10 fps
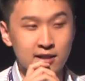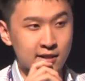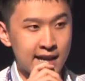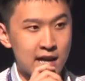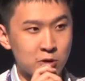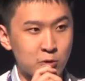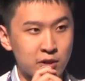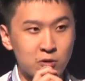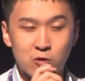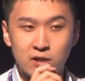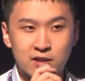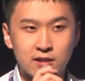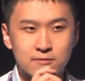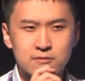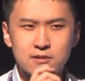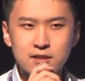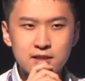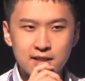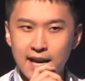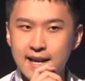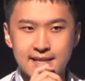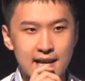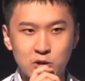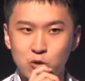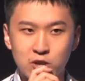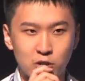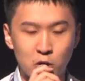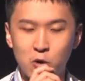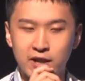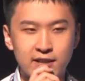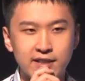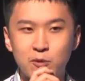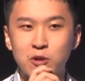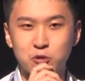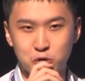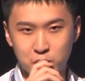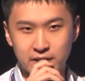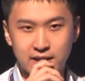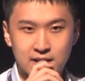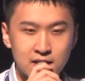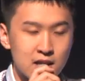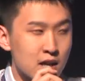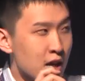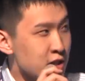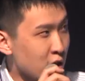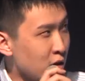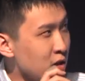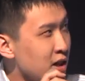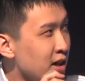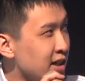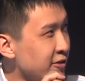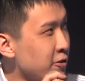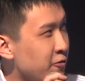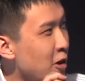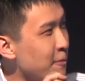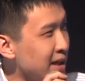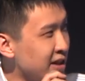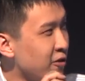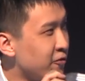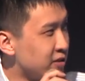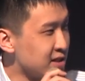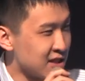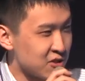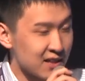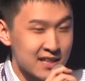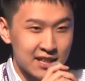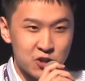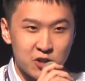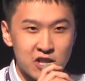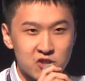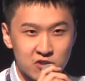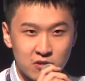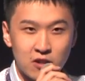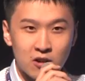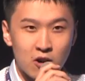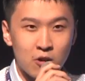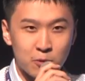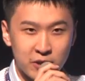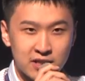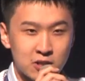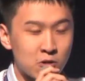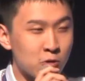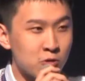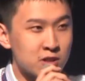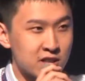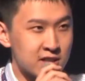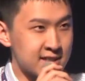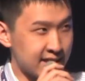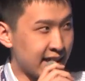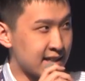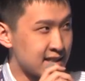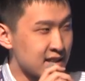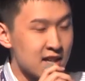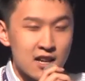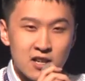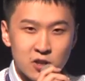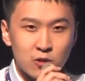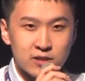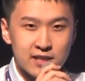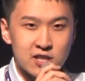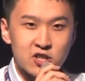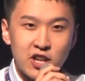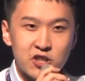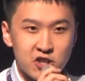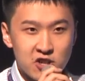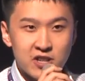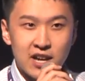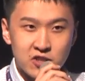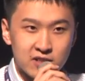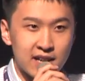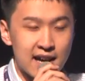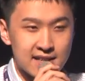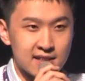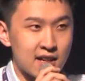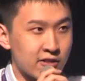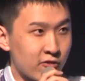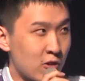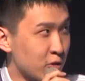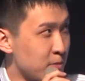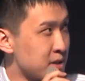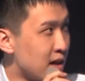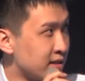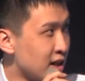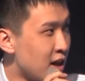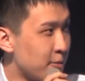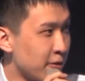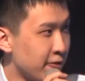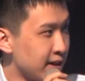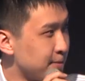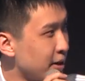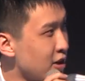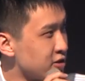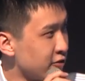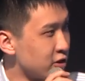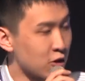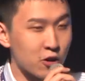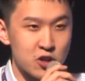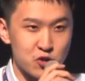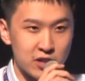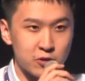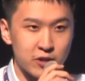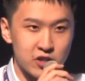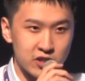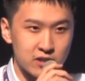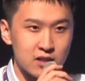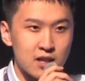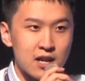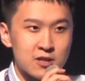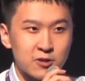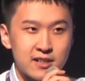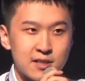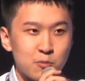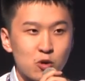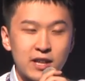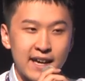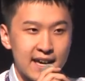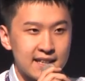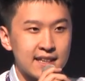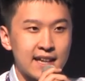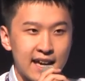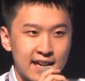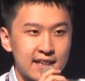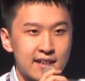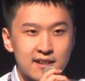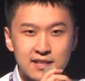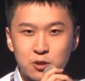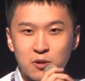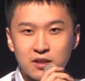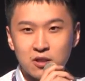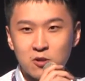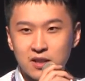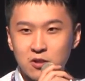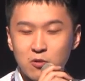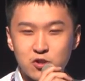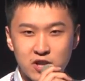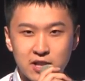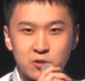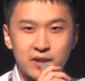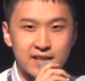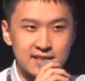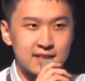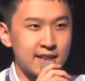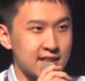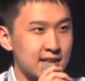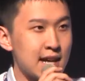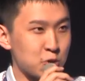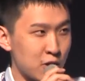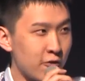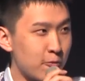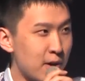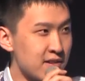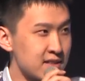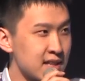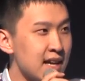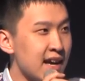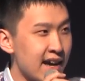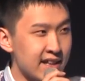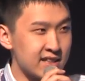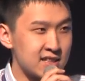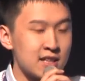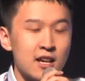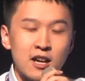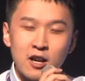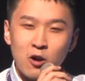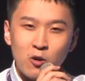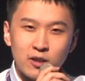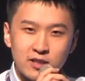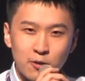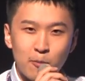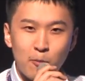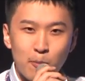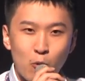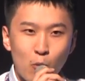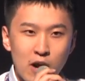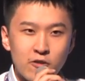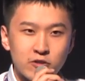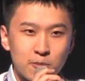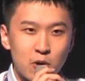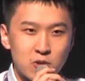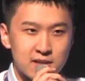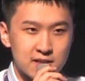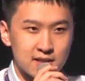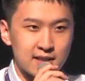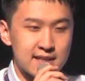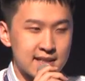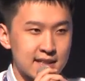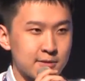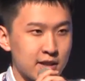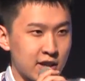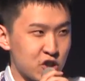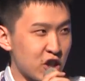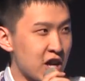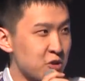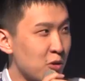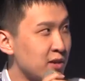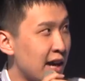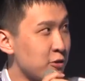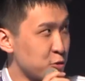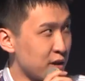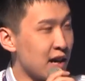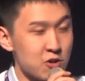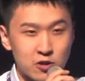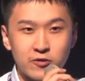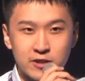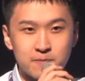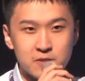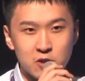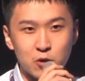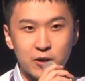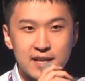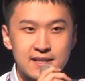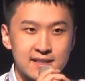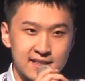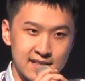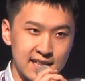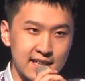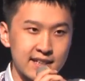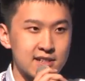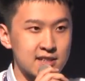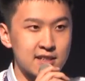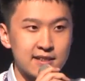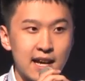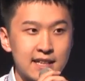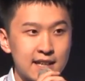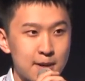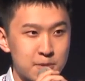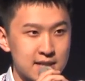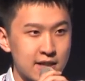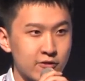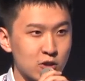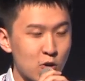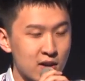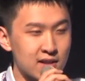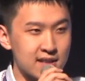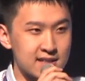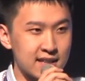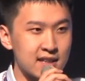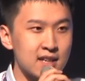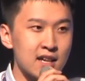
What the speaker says: category or the asset or the token they want to trade. So different from many of the centralized exchange operator or owner things, so decentralized exchange actually has a lot of volumes on top of it because of the token generation. So there's more than 80K ERC20 token were generated in the last 12 months, and the one of the most listed exchange only have 300 of them. So you can see there's 99% of the token listing,